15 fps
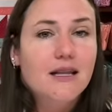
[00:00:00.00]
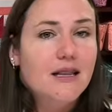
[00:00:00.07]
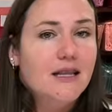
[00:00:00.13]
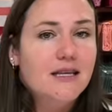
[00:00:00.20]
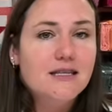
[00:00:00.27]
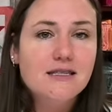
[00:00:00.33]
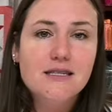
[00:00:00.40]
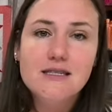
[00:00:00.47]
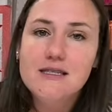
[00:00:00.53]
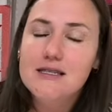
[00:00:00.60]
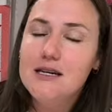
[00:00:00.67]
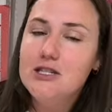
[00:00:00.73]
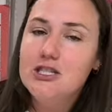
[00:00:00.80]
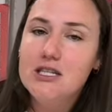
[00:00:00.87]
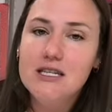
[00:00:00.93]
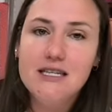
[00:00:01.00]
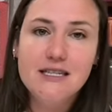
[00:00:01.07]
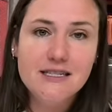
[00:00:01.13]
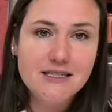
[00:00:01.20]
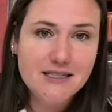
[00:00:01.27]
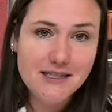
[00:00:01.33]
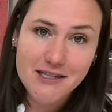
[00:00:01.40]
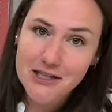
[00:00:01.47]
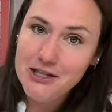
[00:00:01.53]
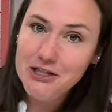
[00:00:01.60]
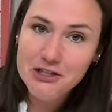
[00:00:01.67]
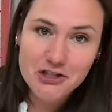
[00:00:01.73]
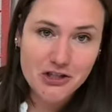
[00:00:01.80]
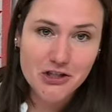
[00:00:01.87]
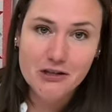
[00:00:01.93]
This is such an easy,
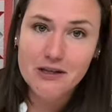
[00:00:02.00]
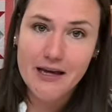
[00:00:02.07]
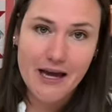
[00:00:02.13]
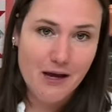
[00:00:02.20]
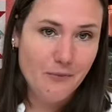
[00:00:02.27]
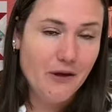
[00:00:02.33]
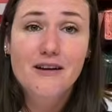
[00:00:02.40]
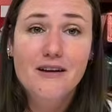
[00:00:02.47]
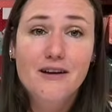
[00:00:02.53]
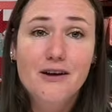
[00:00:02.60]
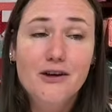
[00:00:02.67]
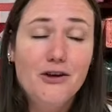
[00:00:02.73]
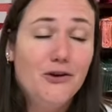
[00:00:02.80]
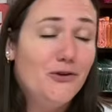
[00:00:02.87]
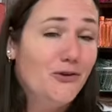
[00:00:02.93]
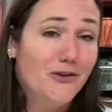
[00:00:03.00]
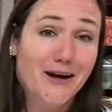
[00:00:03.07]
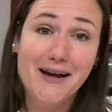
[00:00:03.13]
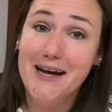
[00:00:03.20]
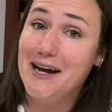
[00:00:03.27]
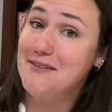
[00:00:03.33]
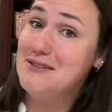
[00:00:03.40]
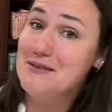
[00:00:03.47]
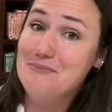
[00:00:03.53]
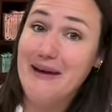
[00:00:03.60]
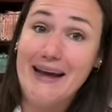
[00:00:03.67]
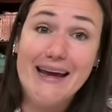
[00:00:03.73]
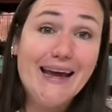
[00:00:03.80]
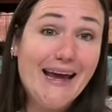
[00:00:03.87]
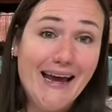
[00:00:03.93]
chill game. You do not have to
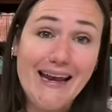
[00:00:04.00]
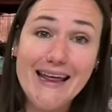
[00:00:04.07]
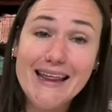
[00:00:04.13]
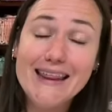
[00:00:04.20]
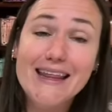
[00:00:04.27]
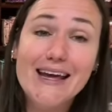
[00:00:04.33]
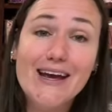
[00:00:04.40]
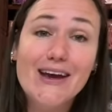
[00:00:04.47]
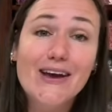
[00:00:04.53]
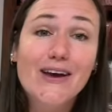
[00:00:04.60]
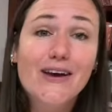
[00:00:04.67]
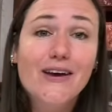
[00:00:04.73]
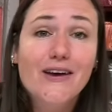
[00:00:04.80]
make anything.